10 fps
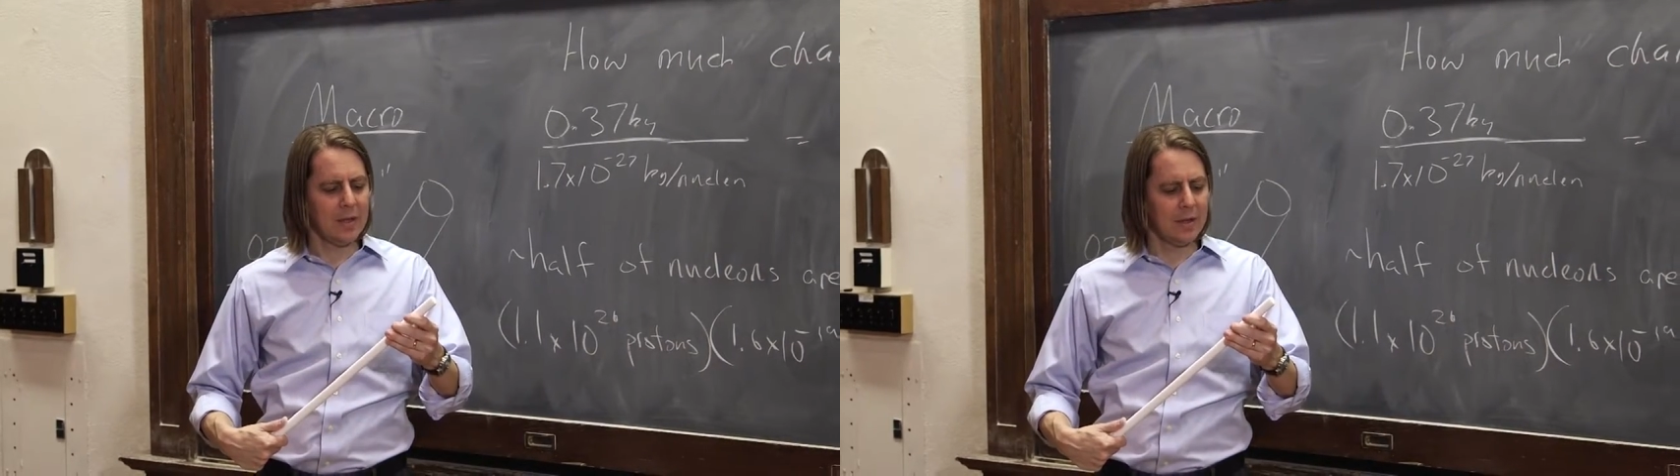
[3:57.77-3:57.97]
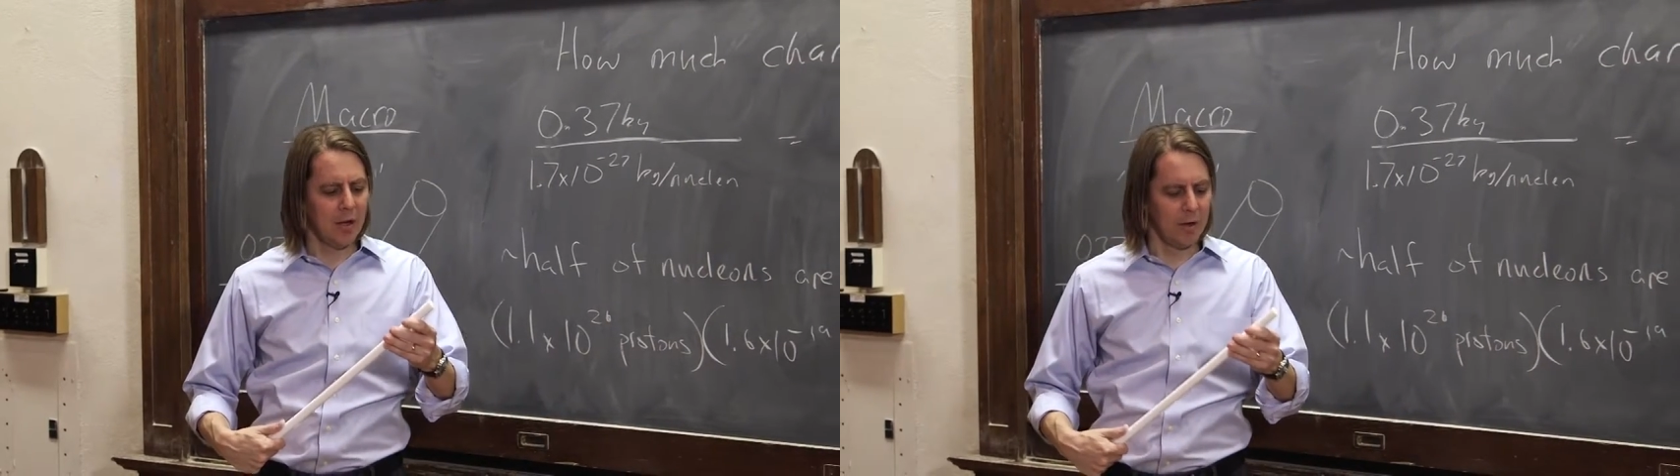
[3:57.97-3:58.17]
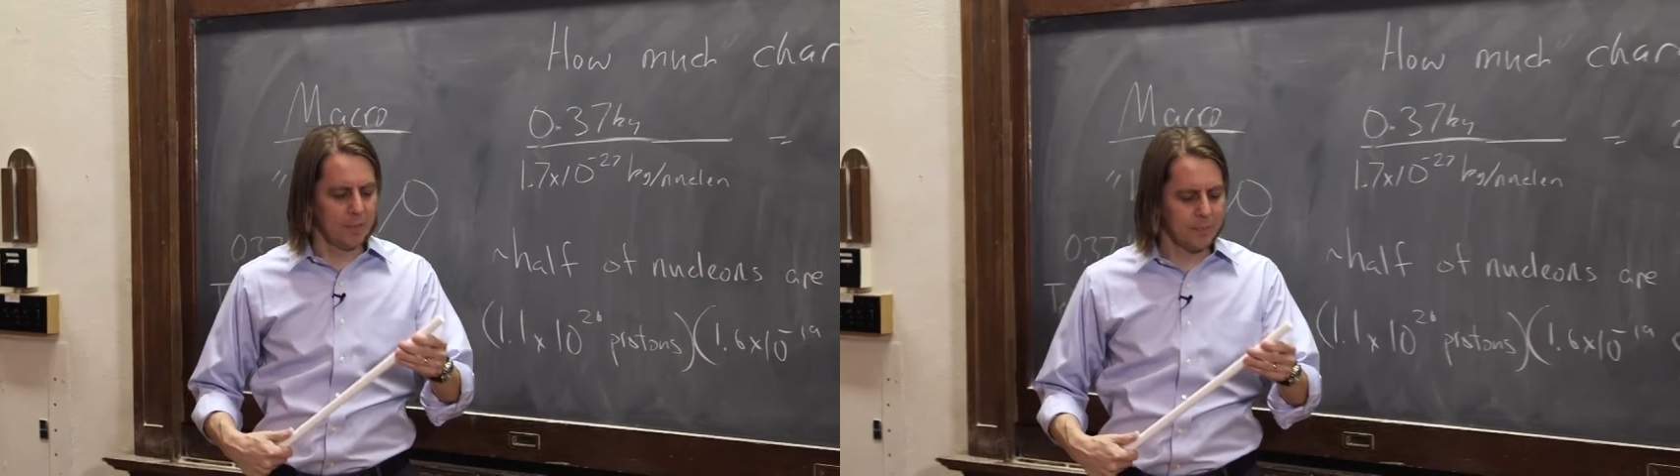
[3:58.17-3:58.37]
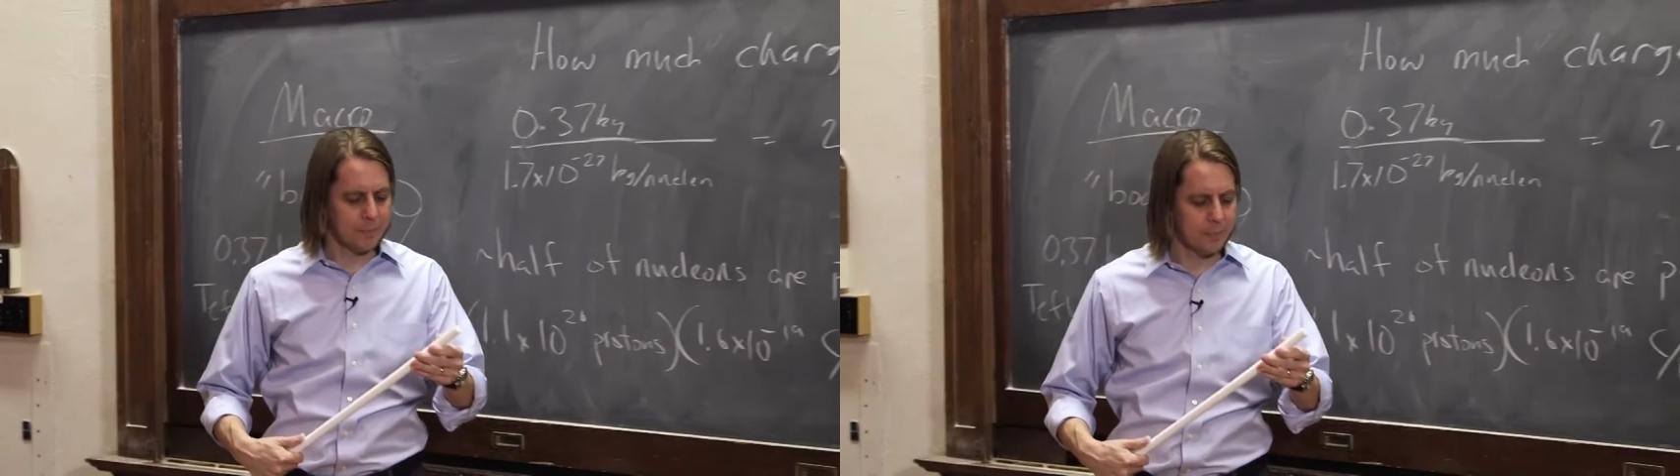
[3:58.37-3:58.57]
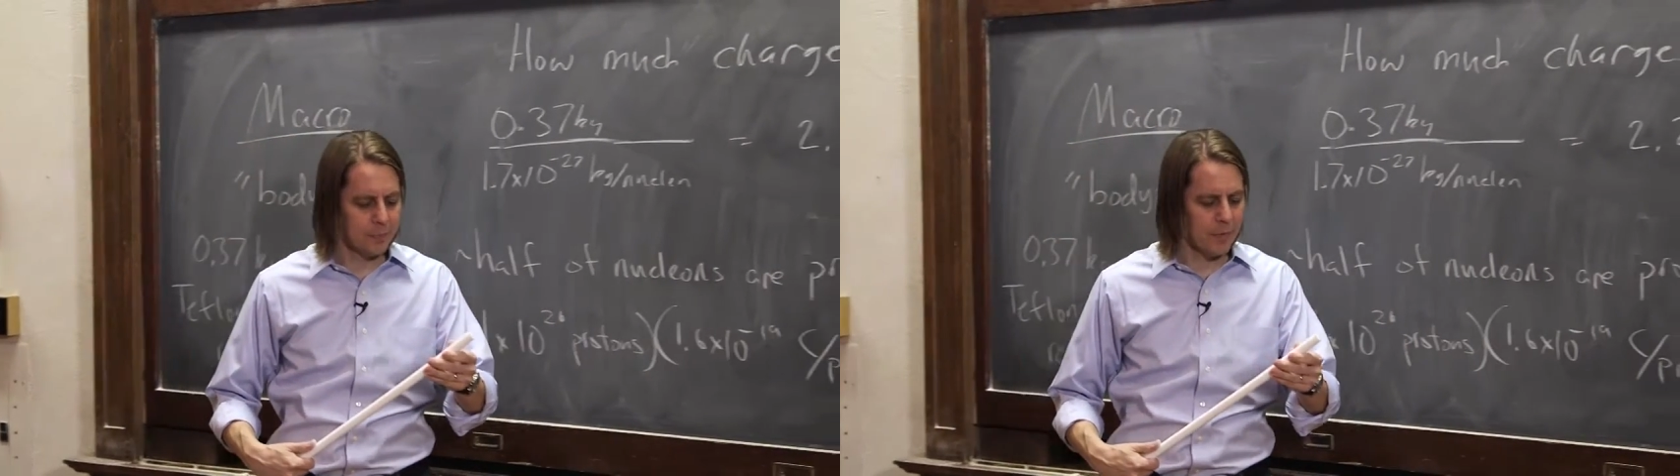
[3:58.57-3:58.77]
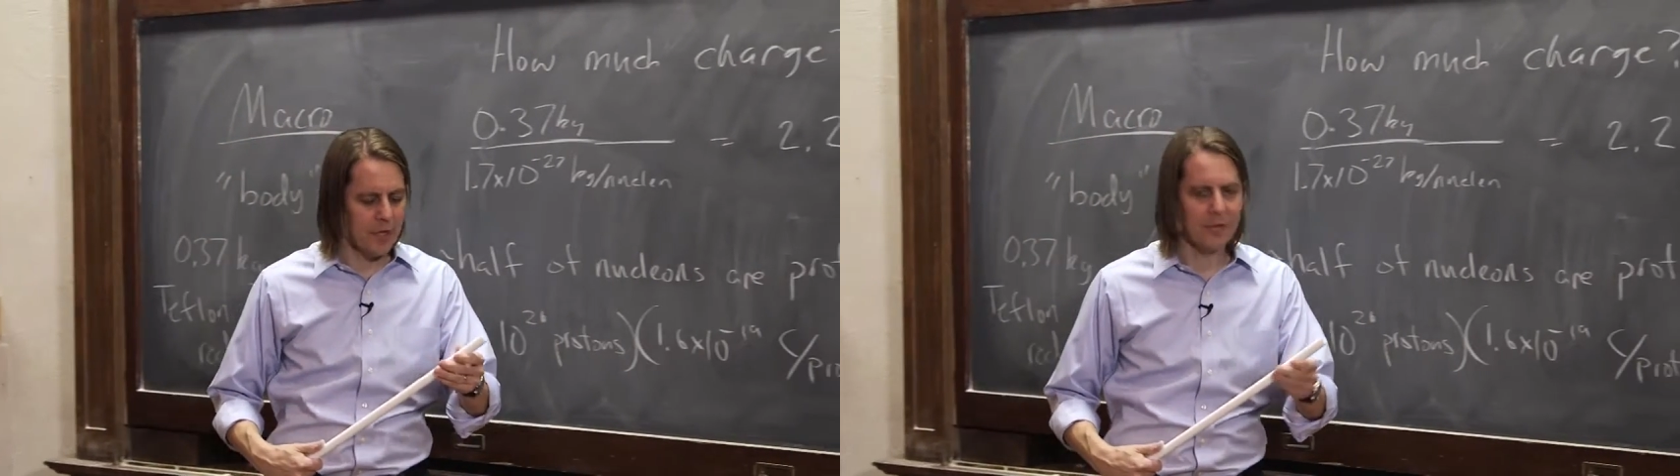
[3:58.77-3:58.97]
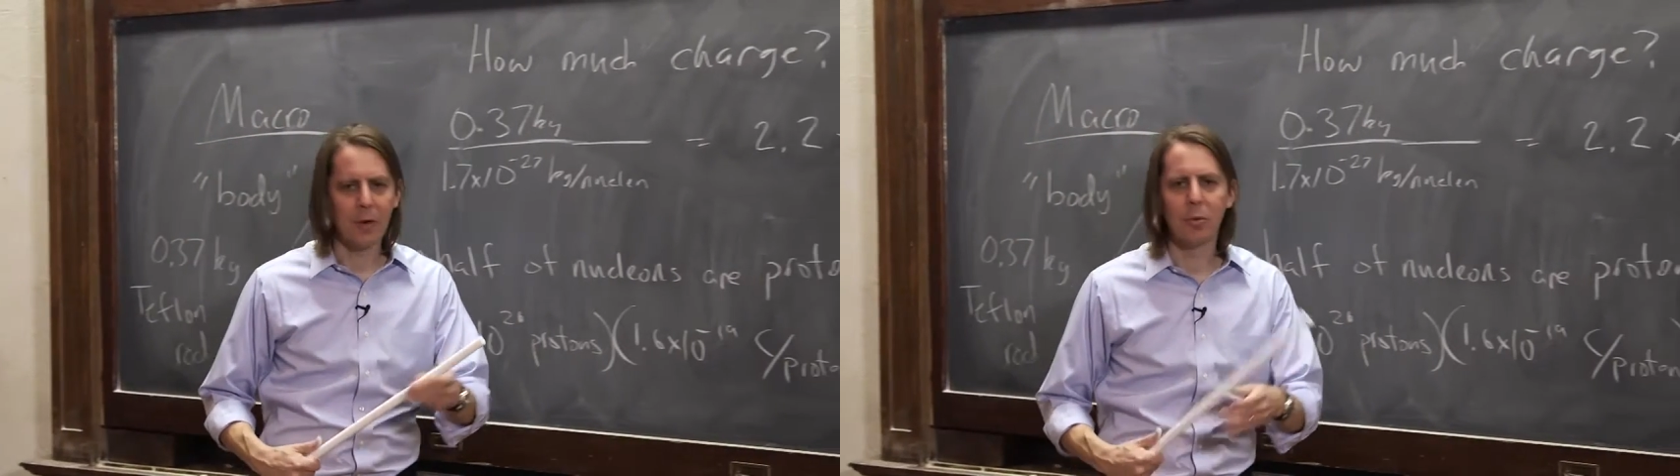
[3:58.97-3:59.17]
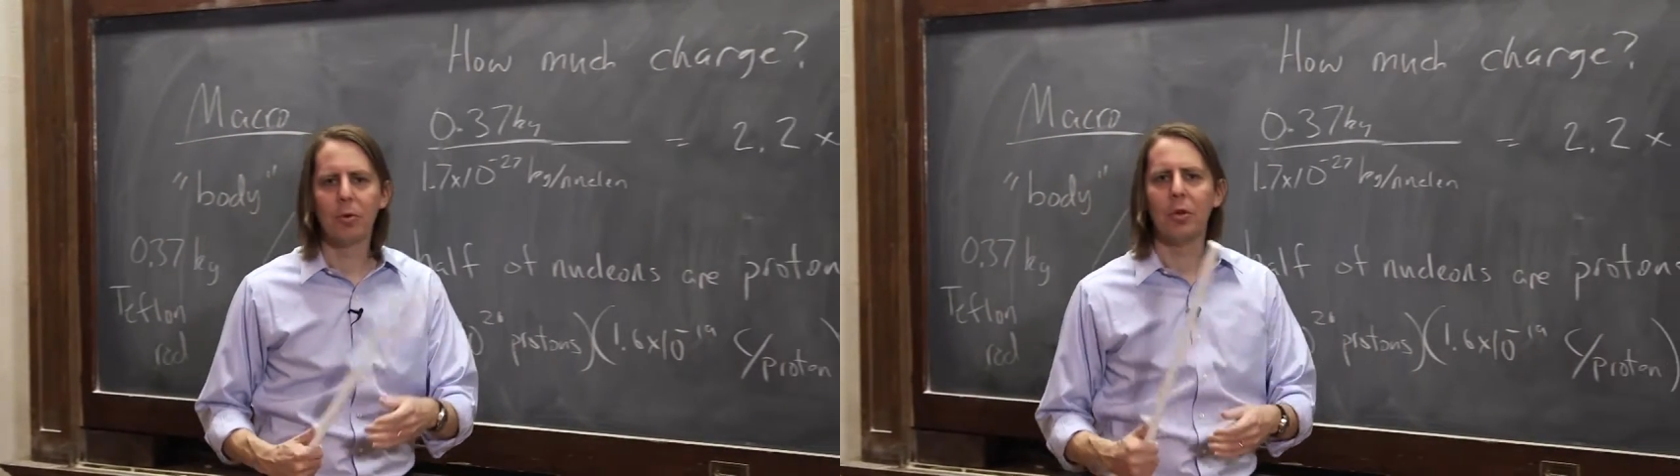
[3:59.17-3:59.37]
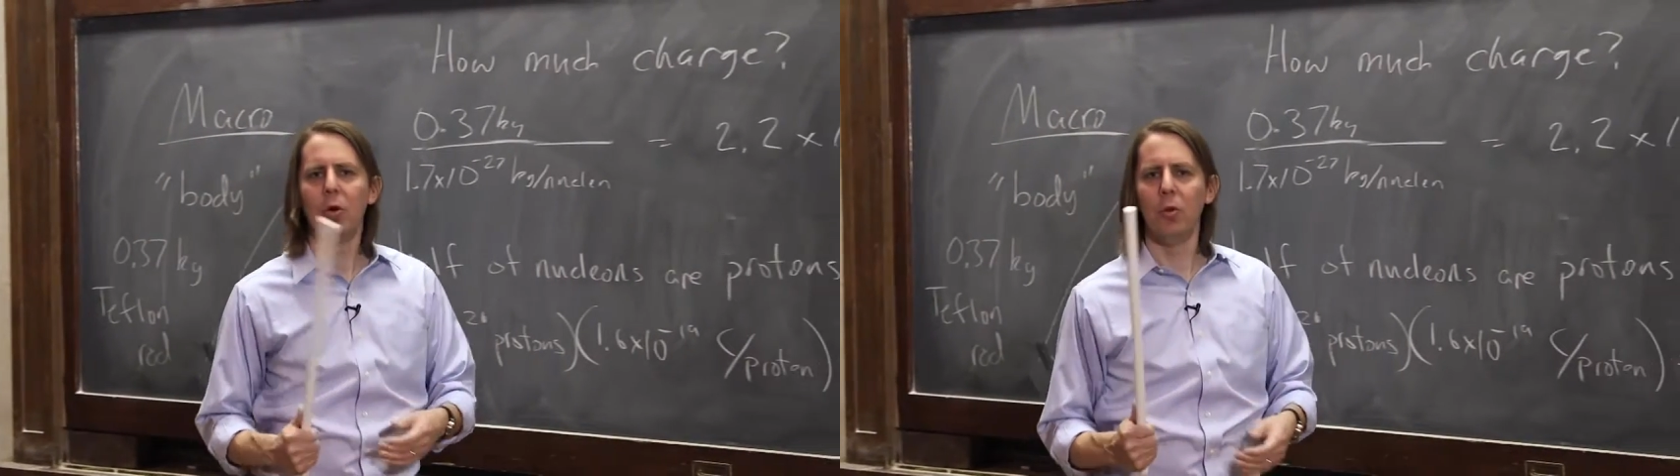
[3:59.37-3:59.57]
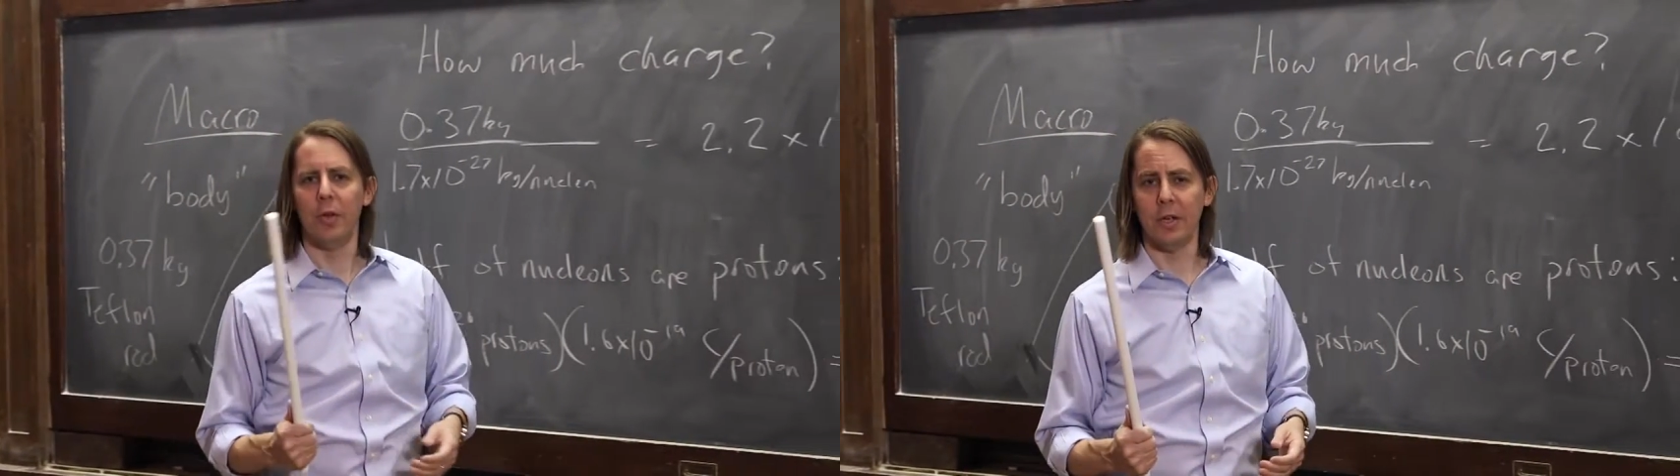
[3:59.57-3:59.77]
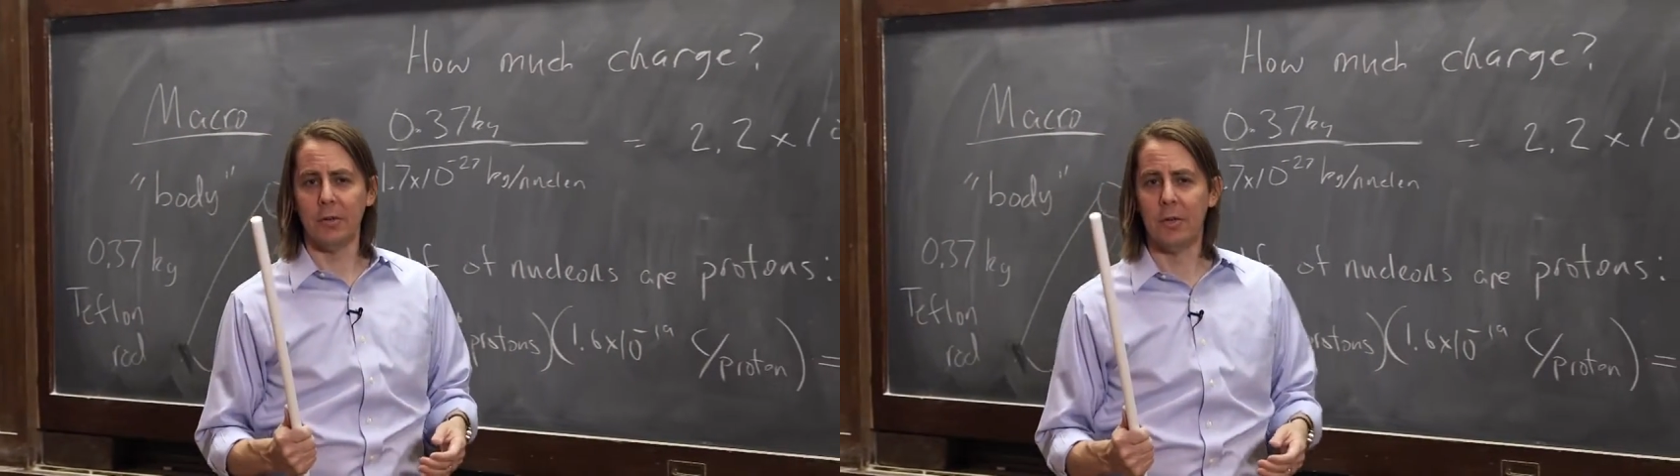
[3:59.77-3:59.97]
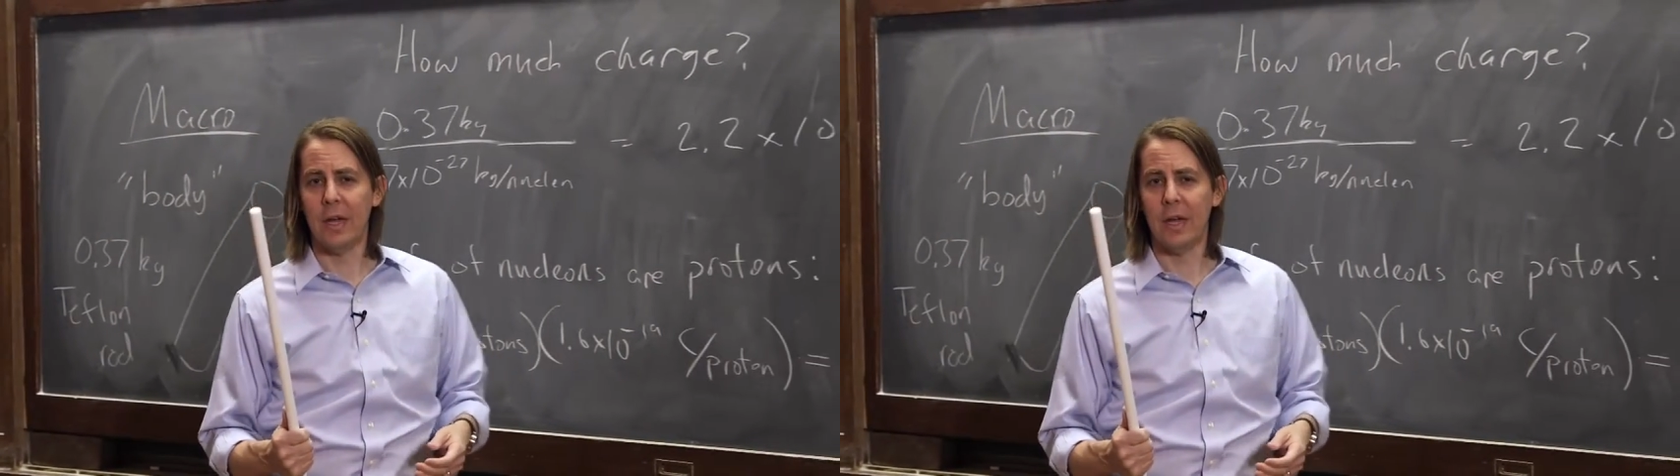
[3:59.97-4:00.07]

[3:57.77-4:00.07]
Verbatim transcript: Now, if I were really holding